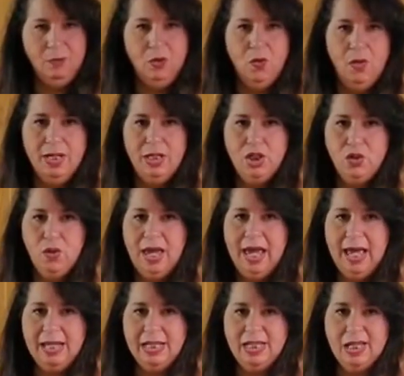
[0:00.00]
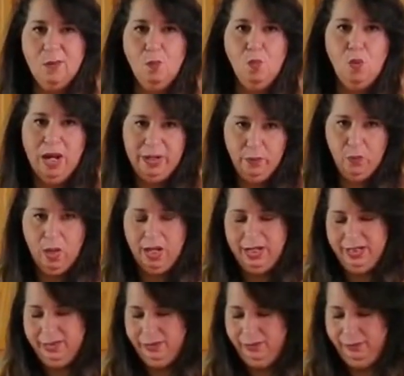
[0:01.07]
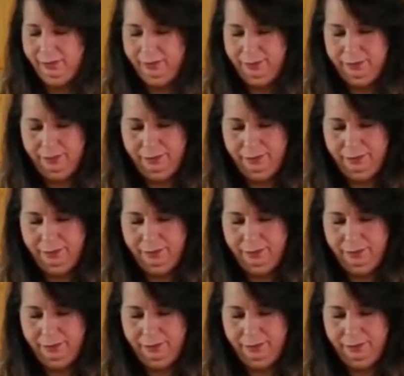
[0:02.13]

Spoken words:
I am going to add some white wine.